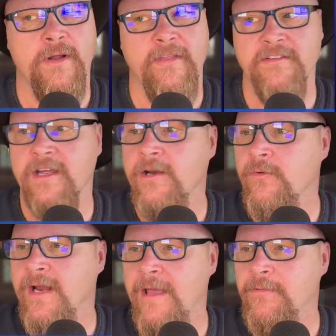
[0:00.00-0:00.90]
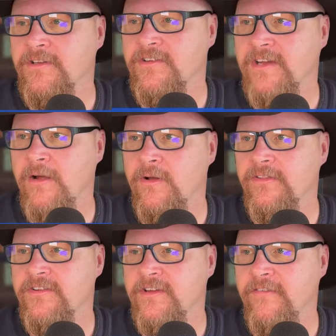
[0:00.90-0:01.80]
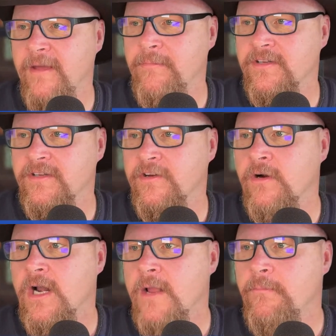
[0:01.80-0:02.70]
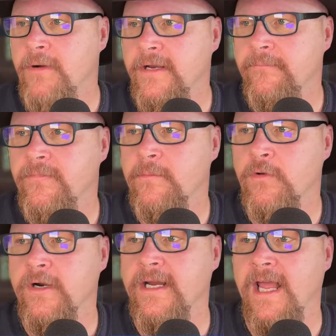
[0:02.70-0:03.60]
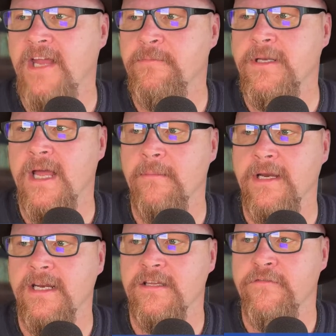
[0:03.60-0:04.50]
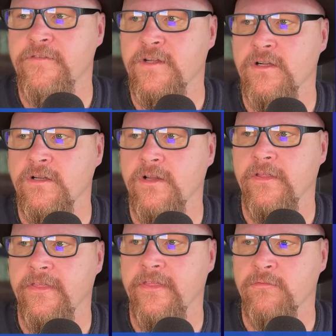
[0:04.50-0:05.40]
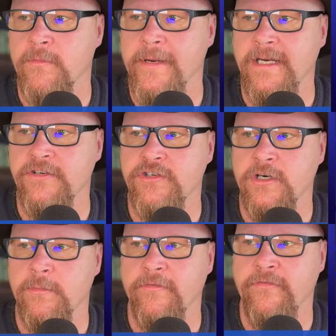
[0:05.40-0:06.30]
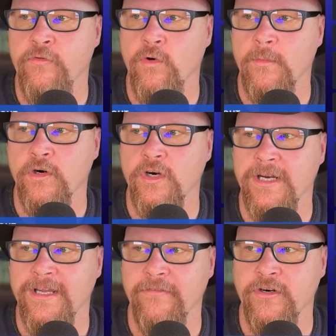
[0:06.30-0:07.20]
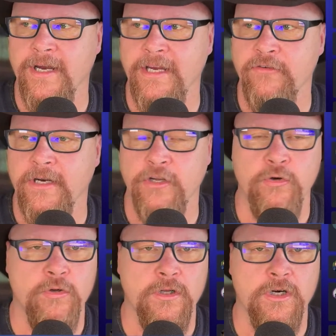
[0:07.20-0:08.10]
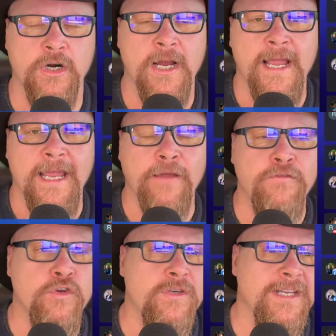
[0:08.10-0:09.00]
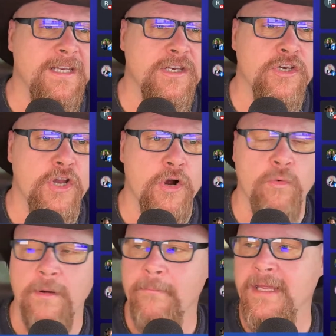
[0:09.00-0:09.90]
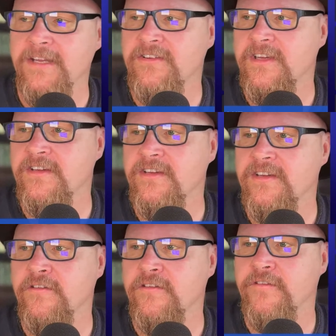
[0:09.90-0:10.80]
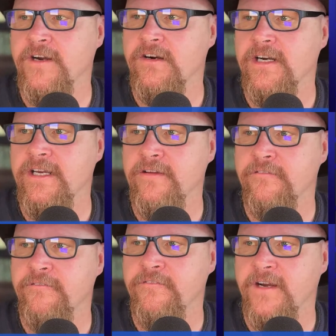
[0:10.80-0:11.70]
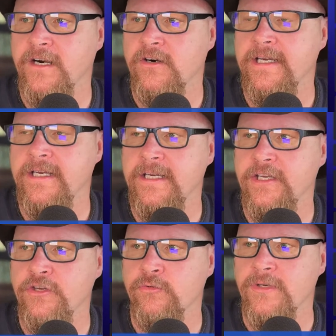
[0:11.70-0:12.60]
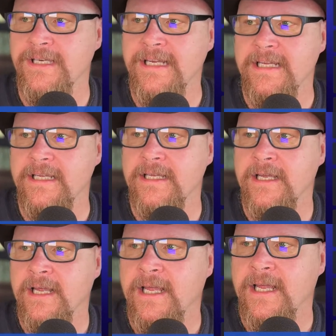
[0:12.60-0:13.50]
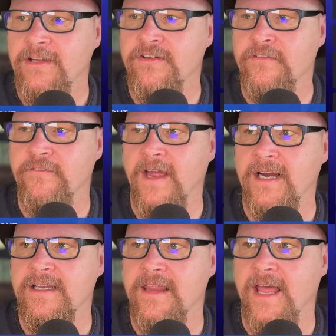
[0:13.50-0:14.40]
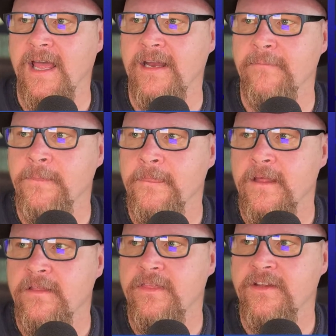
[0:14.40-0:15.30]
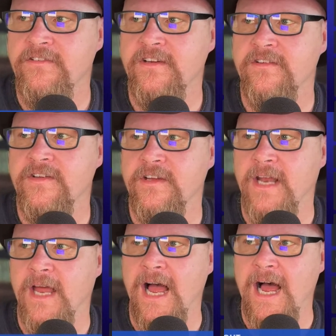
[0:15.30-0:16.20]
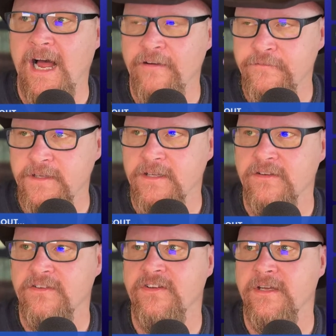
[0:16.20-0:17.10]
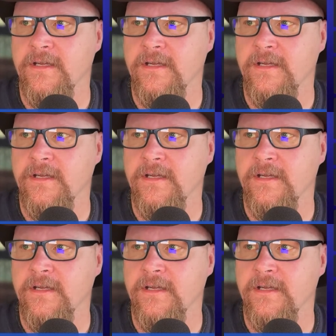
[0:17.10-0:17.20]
and that's kind of what happens. It's how all this stuff happens. So, but Moran has been nominated to fill the remaining term of former Governor Adriana Kugler. If you didn't know, what makes this very, very unique is the fact that this is an obvious